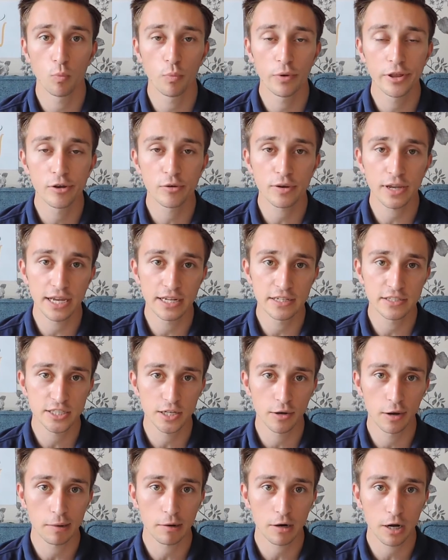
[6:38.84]
When you're getting
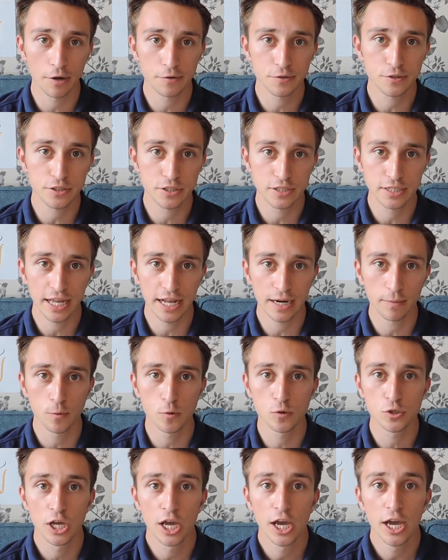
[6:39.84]
so close to the
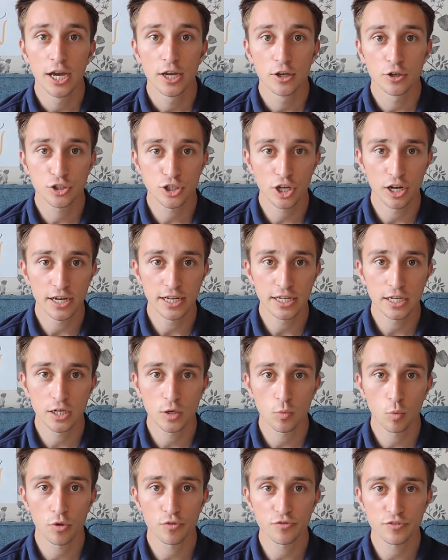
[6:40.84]
animals, you're certainly going
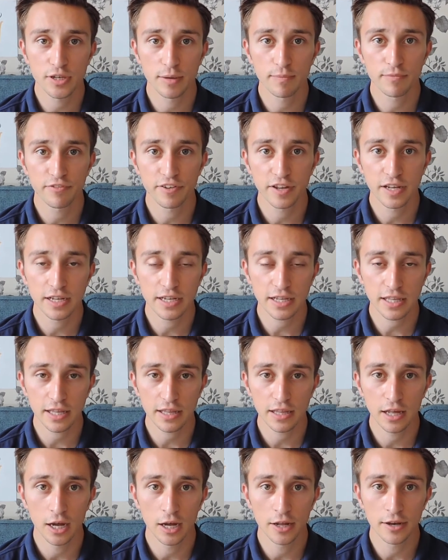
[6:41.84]
to want something
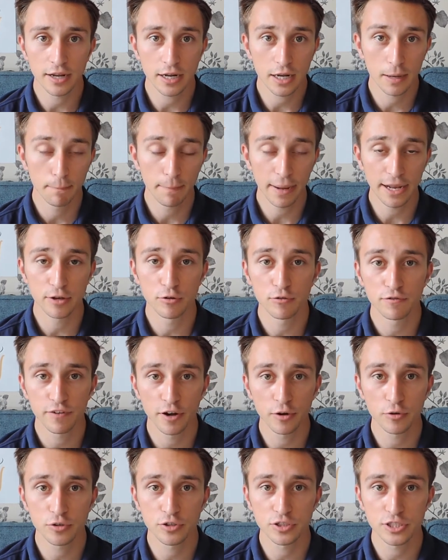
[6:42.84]
that can manual
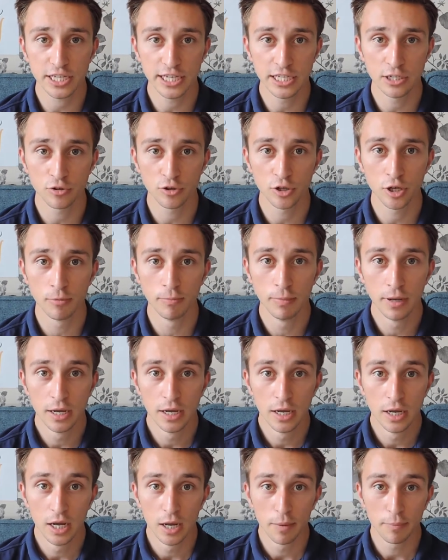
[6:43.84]
focus in on them,
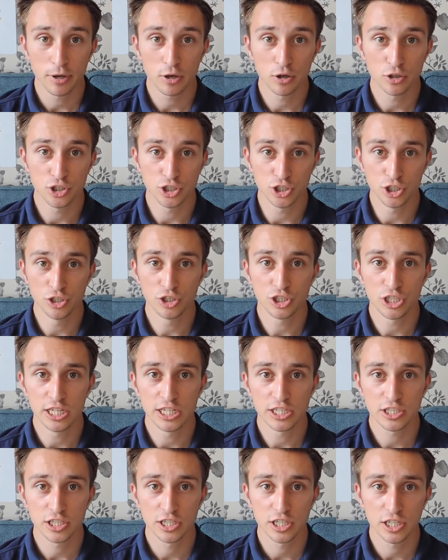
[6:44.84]
because usually
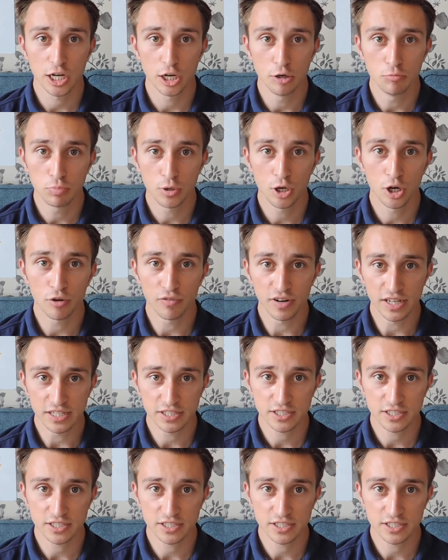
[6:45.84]
it's going to go blurry.